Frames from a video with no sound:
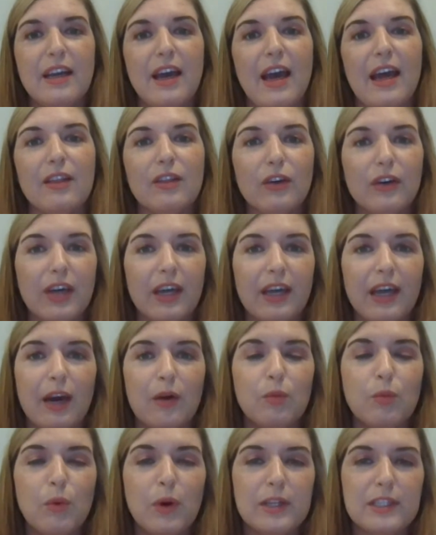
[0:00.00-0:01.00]
and looking
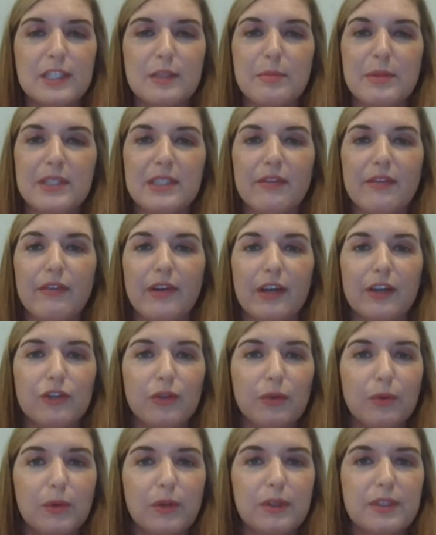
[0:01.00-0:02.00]
at what specific
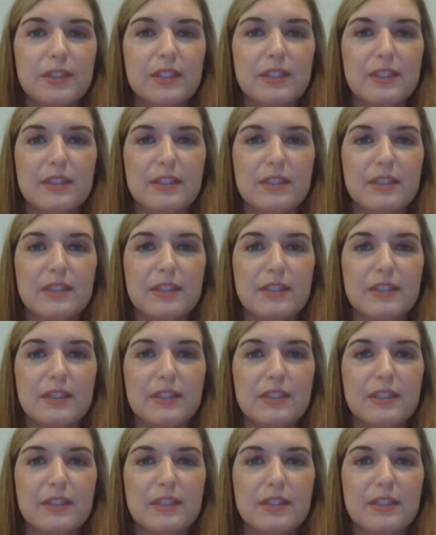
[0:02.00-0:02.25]
tools,